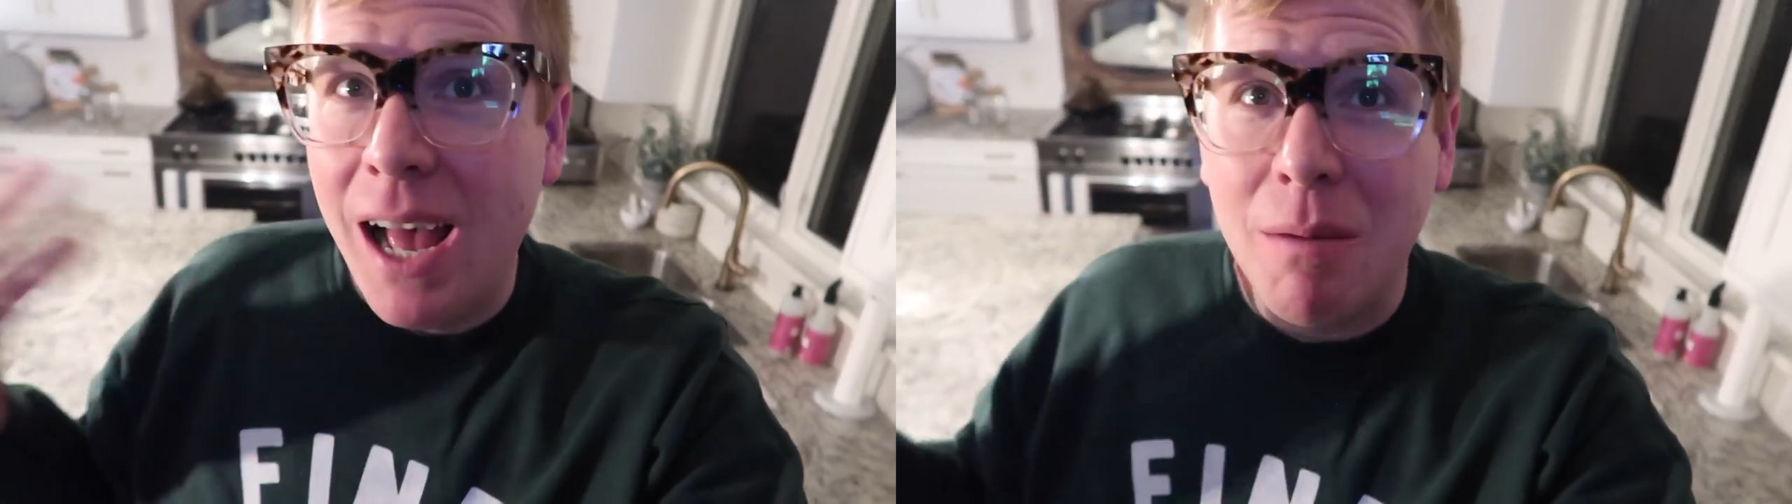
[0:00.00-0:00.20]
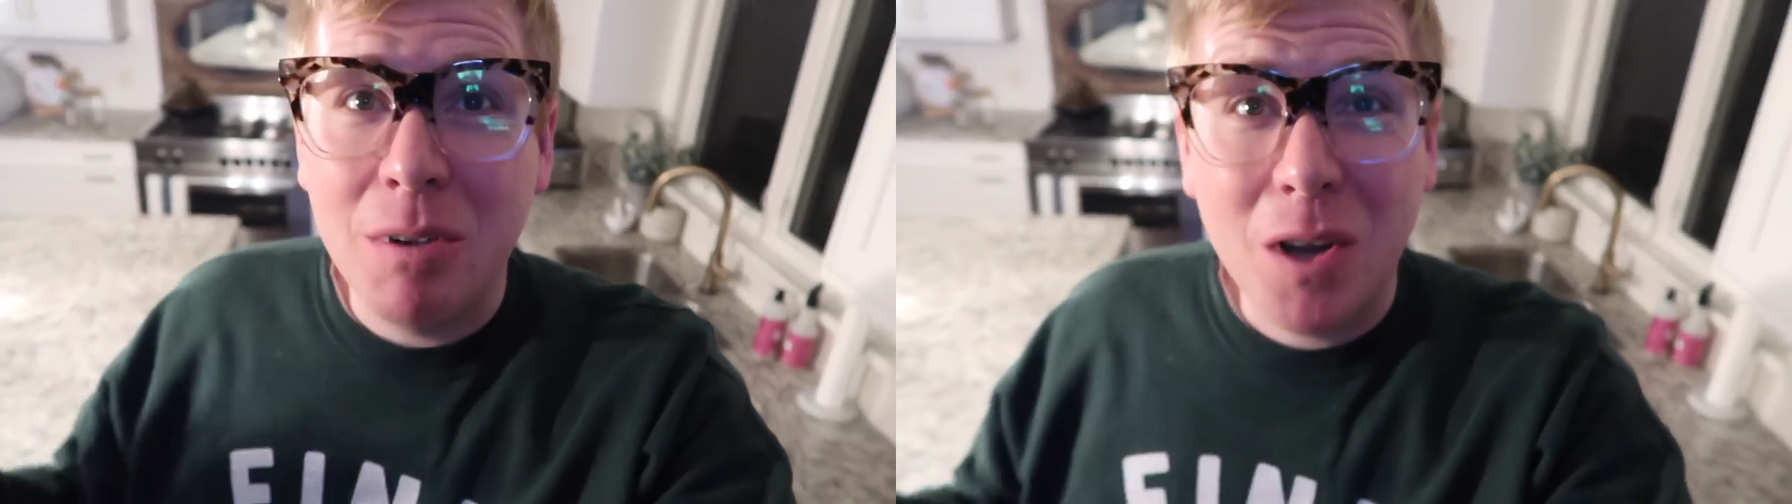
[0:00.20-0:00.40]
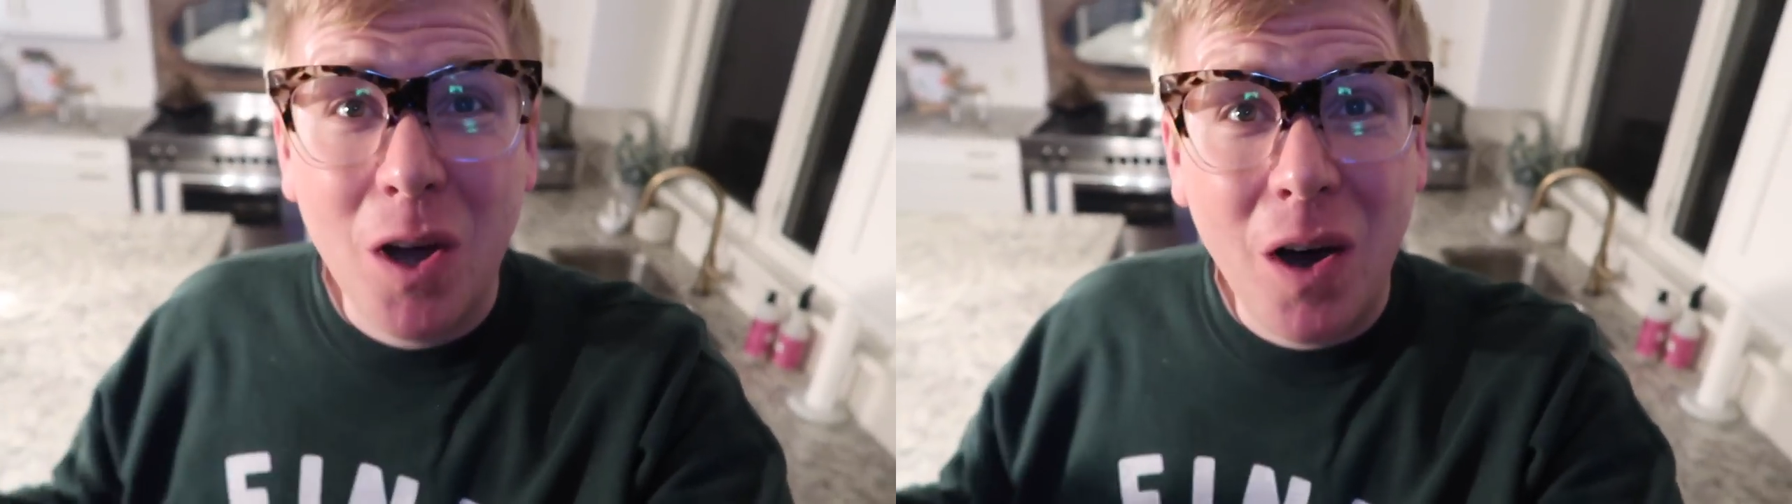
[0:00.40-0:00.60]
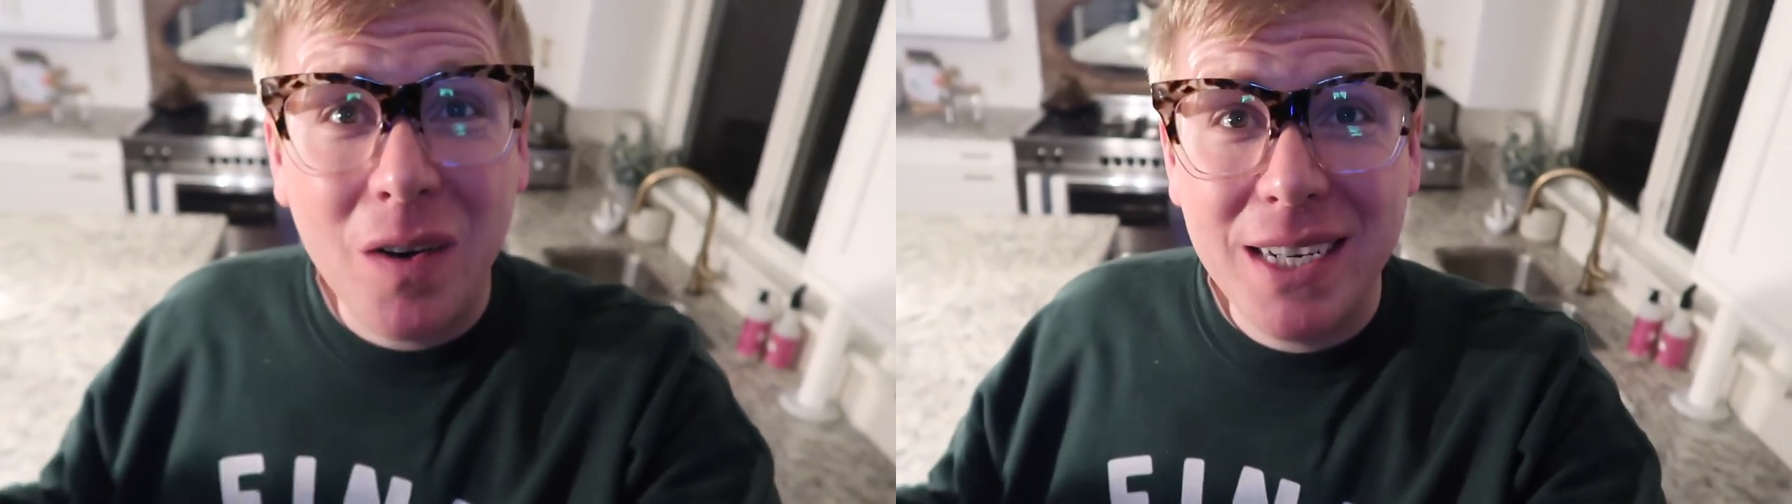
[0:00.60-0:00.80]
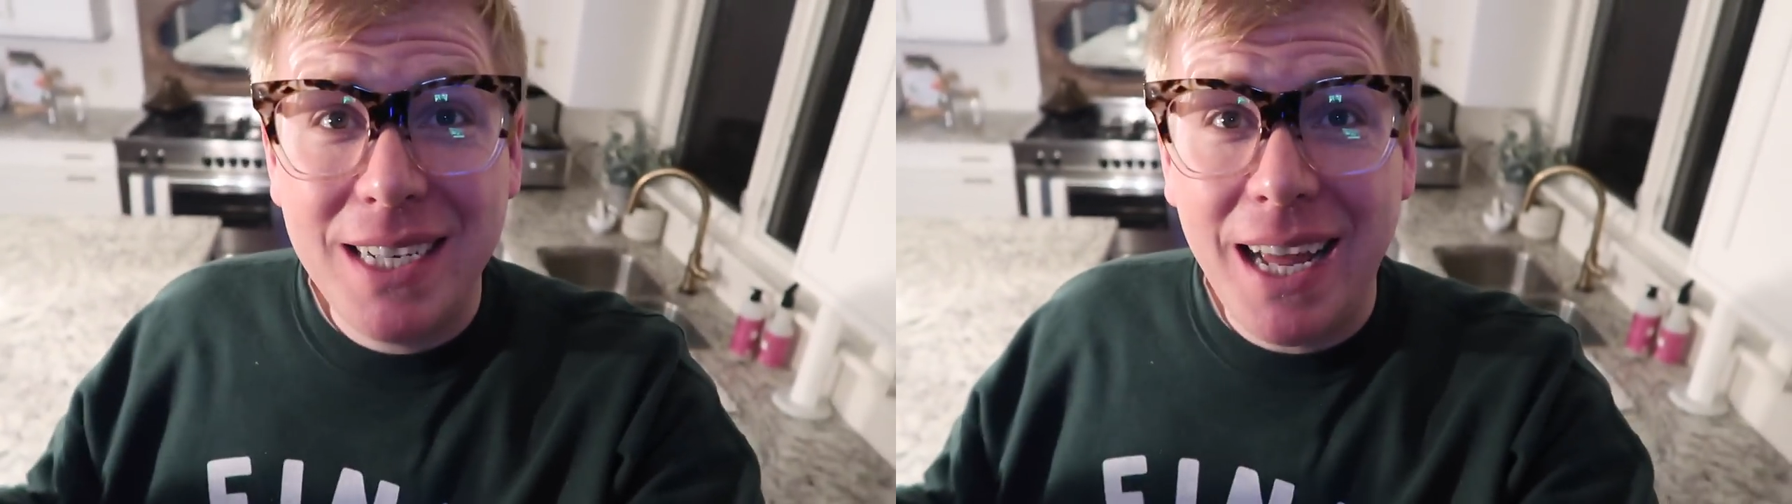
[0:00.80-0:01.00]
I'm gonna
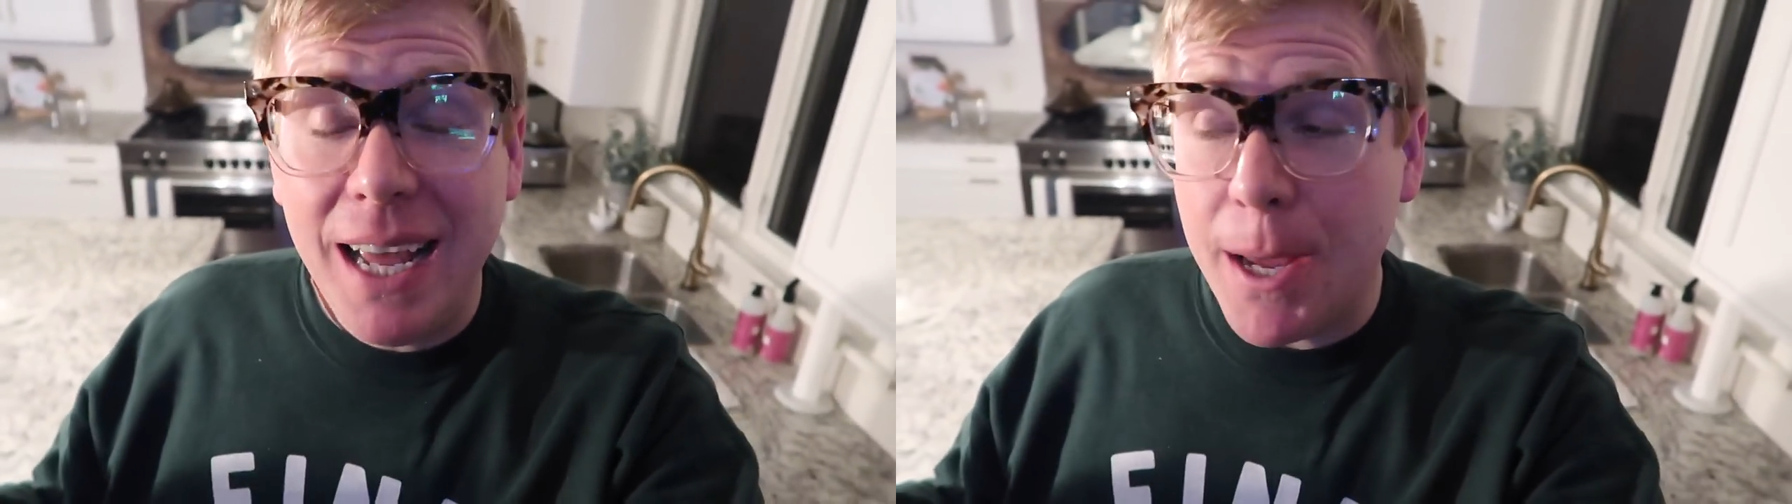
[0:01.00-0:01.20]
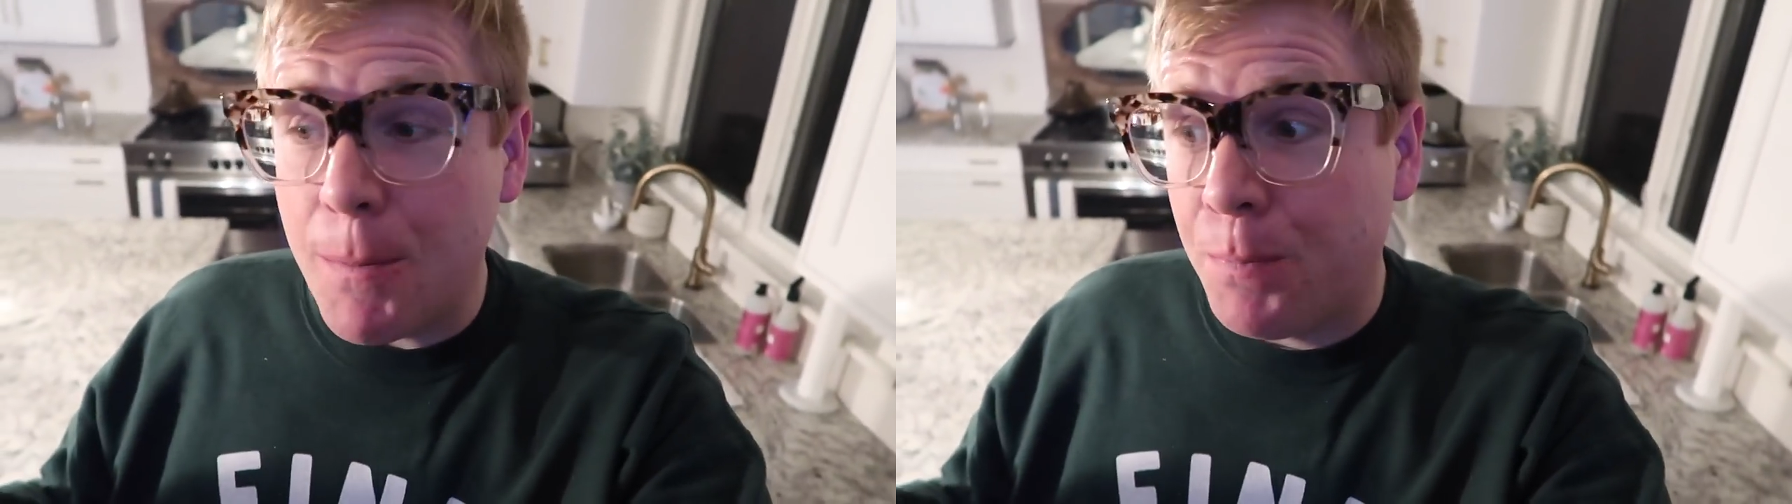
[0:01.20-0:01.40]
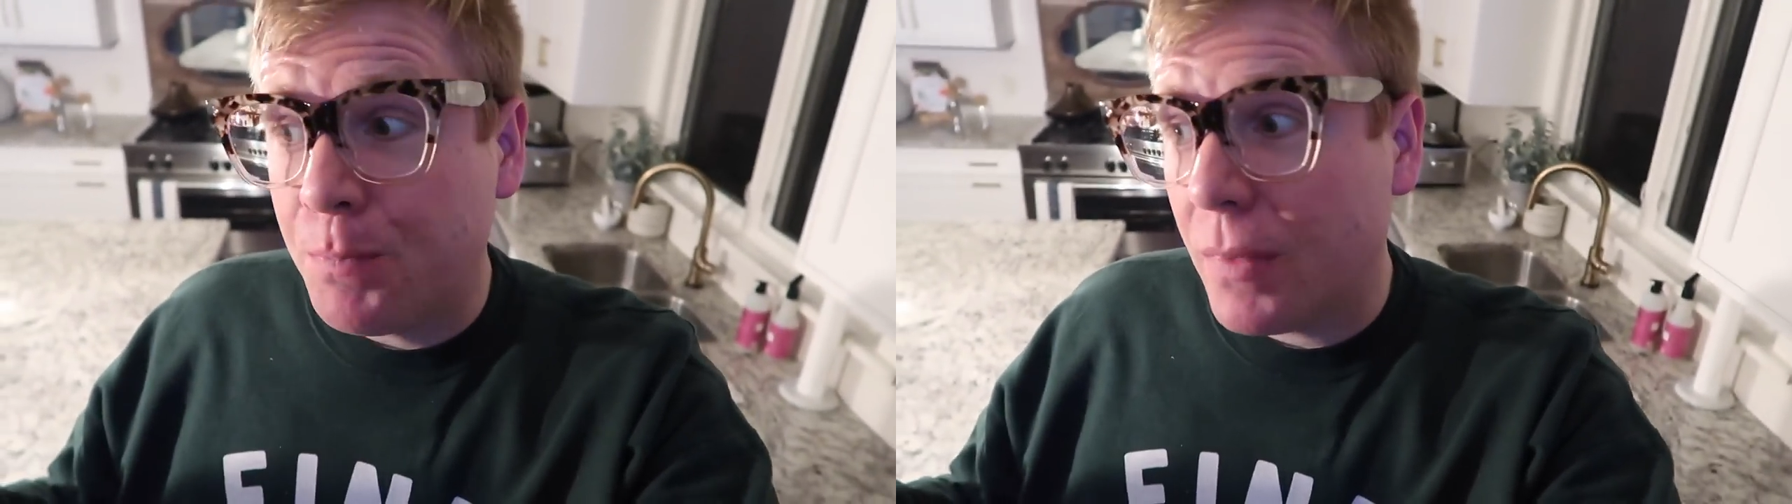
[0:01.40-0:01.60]
call it a day